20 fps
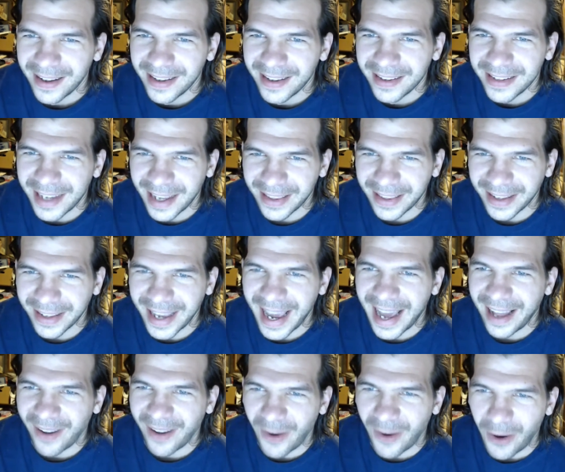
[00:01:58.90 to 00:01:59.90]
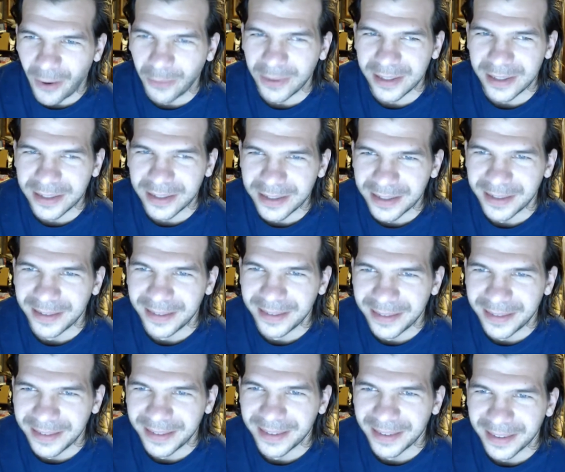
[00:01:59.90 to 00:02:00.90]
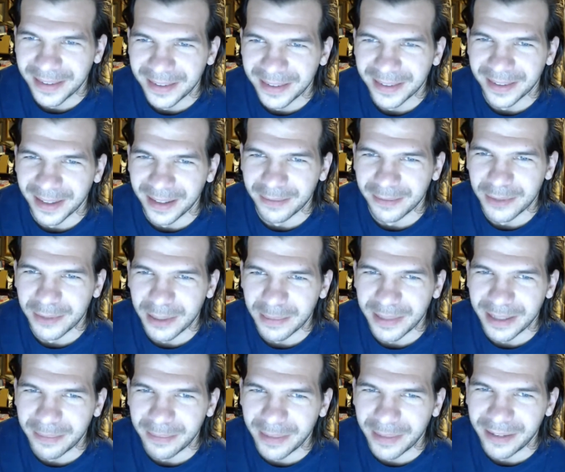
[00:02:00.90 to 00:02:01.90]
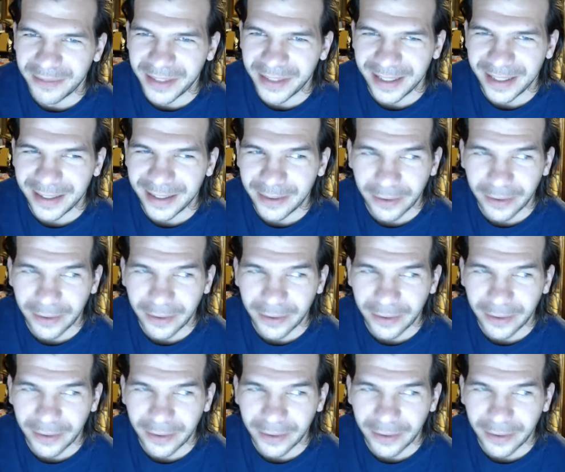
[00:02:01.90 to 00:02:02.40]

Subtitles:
Yeah, the cat always loves to be in my video.